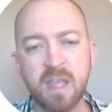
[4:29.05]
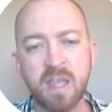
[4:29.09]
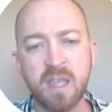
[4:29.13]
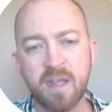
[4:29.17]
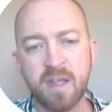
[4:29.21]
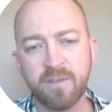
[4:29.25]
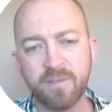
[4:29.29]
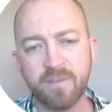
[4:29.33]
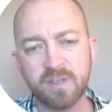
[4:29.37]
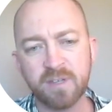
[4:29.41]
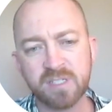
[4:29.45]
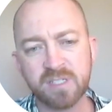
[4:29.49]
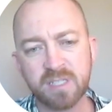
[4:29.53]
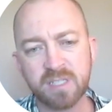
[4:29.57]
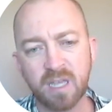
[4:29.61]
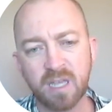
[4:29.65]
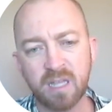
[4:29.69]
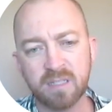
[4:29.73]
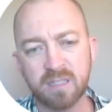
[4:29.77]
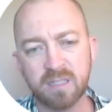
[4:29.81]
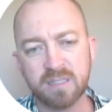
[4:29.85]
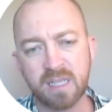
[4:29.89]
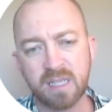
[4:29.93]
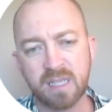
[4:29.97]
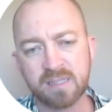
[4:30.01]
First,
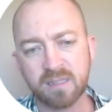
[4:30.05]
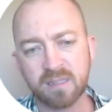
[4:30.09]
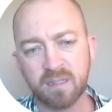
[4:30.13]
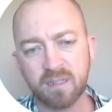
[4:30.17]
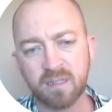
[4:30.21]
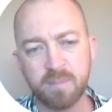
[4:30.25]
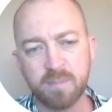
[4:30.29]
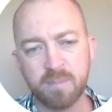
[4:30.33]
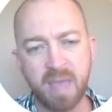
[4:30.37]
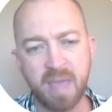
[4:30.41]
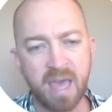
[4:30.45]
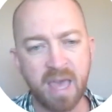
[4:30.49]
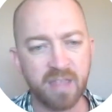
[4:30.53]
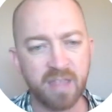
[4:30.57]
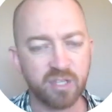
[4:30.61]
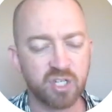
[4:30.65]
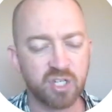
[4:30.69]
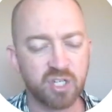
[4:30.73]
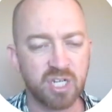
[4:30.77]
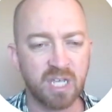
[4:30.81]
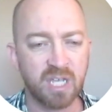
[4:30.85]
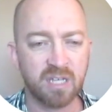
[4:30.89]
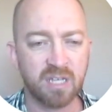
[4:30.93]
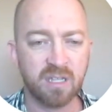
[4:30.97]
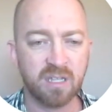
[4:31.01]
as a little math
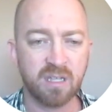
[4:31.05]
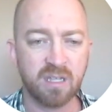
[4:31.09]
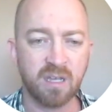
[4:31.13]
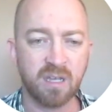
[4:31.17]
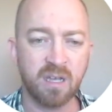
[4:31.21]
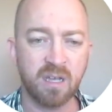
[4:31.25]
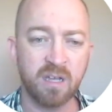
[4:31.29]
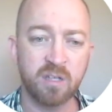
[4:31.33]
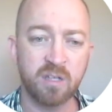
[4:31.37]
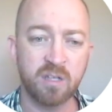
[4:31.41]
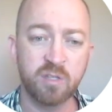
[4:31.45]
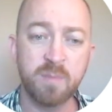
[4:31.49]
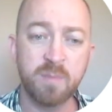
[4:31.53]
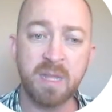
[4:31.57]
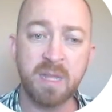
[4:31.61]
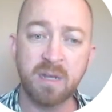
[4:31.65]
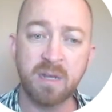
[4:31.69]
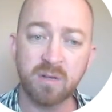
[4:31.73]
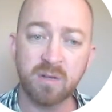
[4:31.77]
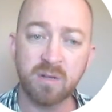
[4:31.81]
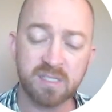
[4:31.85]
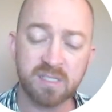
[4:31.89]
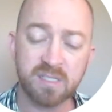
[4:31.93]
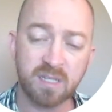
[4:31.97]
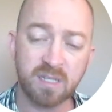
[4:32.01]
check, you may
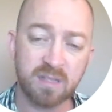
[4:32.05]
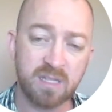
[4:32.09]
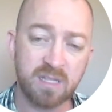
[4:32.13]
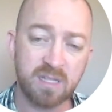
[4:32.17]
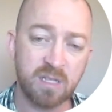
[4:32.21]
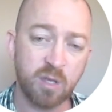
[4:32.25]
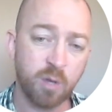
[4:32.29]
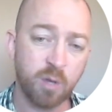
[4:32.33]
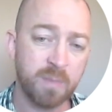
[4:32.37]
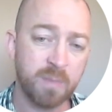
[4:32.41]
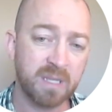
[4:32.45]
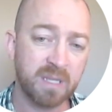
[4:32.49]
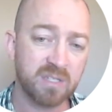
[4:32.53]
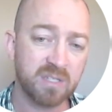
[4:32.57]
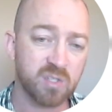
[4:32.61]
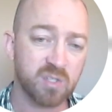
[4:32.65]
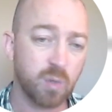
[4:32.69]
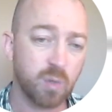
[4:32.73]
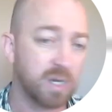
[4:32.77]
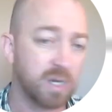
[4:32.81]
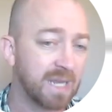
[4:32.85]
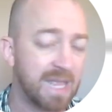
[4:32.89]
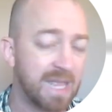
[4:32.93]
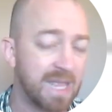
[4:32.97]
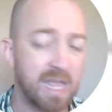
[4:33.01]
notice that the omega
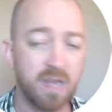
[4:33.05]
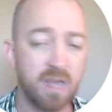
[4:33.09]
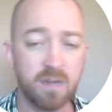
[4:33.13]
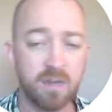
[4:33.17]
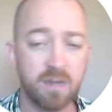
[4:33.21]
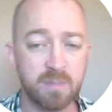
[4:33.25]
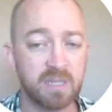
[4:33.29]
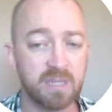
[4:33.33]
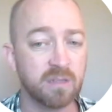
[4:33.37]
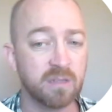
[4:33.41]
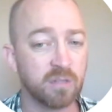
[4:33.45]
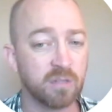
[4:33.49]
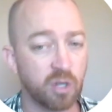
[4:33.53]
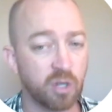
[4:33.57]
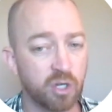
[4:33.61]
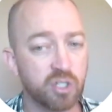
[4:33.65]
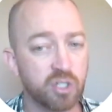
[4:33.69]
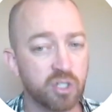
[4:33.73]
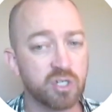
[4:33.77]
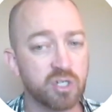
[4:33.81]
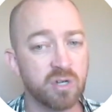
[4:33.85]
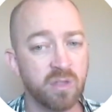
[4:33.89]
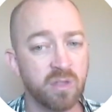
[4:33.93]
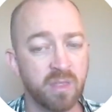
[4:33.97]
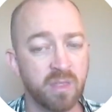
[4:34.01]
squared cannot be
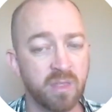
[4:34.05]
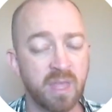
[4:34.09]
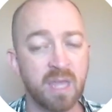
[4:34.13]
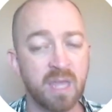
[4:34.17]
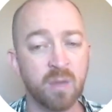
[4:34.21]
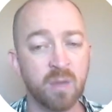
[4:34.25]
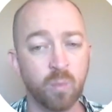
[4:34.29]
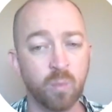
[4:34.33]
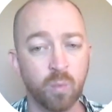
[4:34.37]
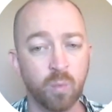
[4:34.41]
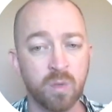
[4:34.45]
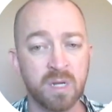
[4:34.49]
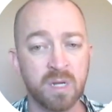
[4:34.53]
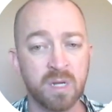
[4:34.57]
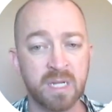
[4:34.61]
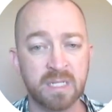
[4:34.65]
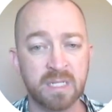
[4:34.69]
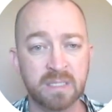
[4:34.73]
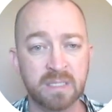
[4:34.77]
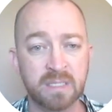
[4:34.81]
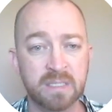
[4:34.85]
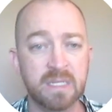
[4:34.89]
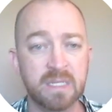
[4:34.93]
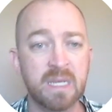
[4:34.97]
larger than 1.